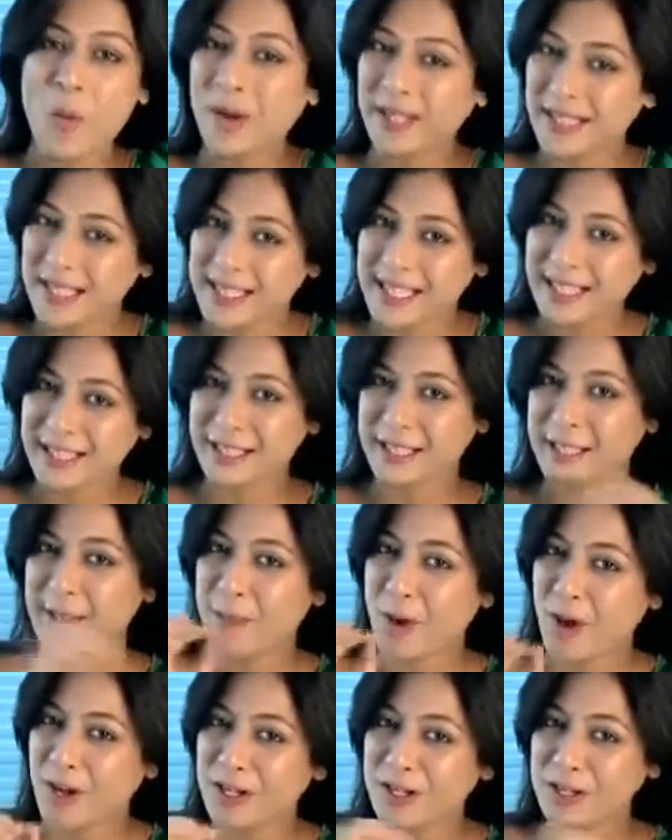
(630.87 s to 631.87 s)
where they take the
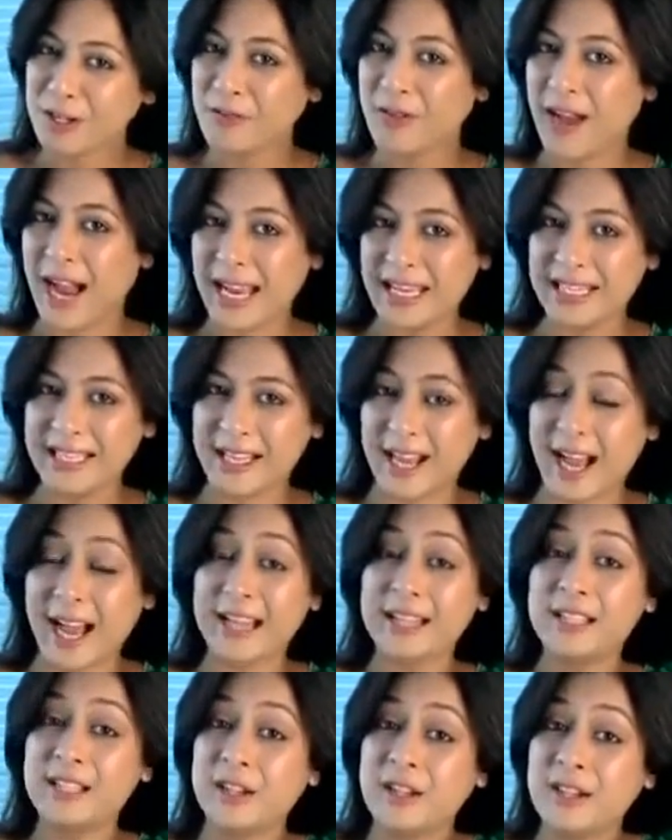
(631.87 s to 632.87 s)
smallest of idea
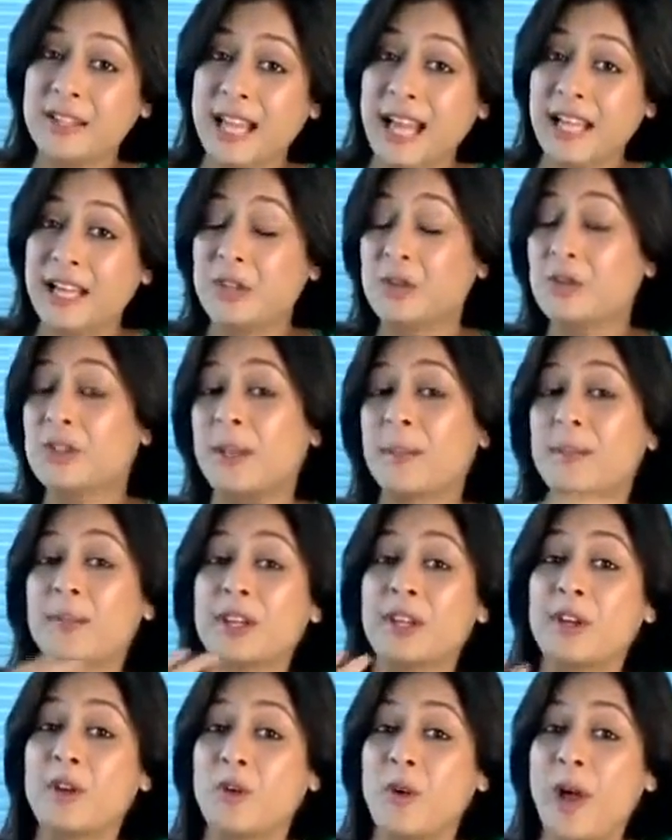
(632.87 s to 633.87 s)
and turn that into
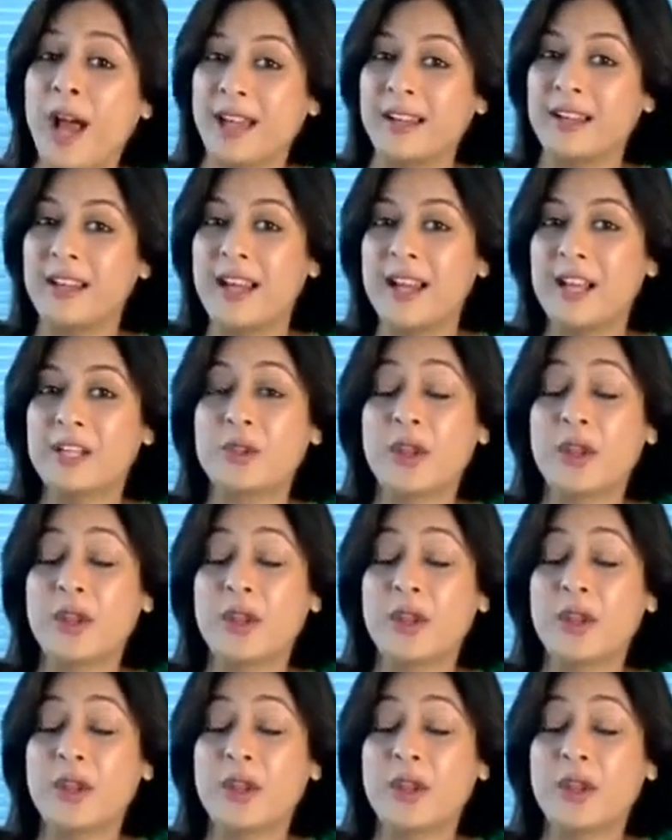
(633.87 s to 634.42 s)
something grand